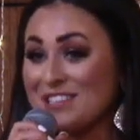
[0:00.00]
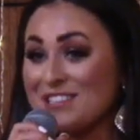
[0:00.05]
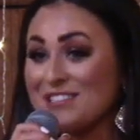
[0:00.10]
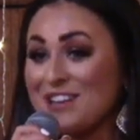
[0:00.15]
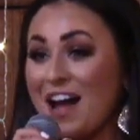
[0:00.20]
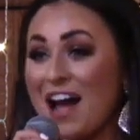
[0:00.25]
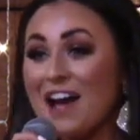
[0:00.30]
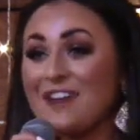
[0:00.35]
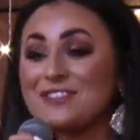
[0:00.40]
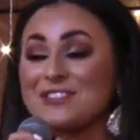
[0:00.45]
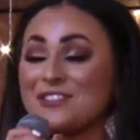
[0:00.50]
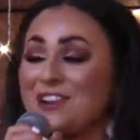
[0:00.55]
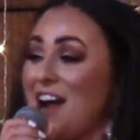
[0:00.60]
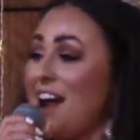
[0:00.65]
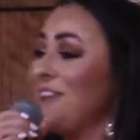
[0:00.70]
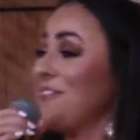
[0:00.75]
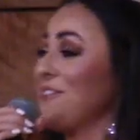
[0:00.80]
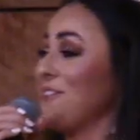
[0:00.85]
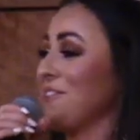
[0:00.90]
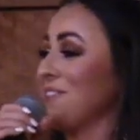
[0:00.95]
So I've
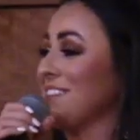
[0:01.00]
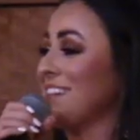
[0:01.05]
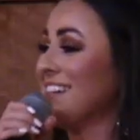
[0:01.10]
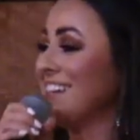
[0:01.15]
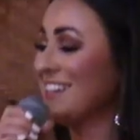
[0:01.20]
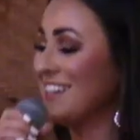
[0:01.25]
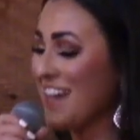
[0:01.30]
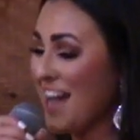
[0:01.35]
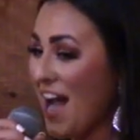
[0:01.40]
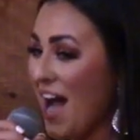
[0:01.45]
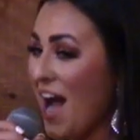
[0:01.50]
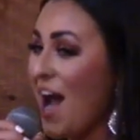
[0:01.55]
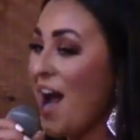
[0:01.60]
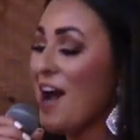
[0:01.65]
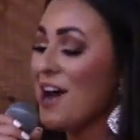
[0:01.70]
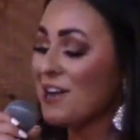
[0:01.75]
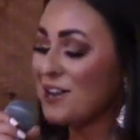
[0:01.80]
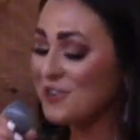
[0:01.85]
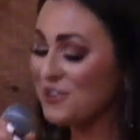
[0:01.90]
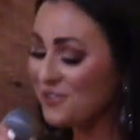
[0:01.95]
traveled
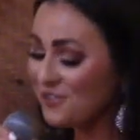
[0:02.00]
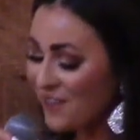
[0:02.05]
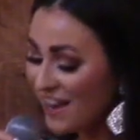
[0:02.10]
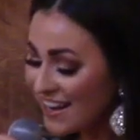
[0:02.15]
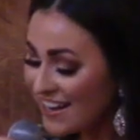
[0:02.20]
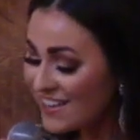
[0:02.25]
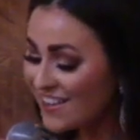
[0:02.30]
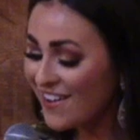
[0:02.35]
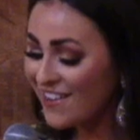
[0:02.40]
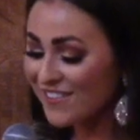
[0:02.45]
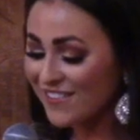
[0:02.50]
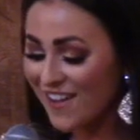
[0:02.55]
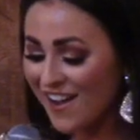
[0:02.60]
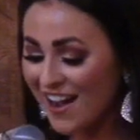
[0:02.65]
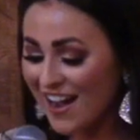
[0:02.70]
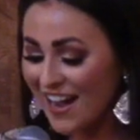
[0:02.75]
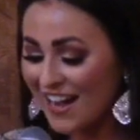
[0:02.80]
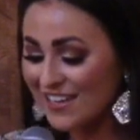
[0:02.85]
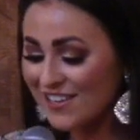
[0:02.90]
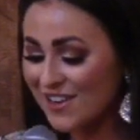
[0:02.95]
quite a
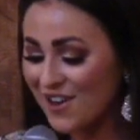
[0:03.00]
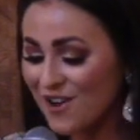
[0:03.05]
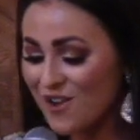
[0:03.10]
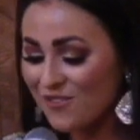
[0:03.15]
lot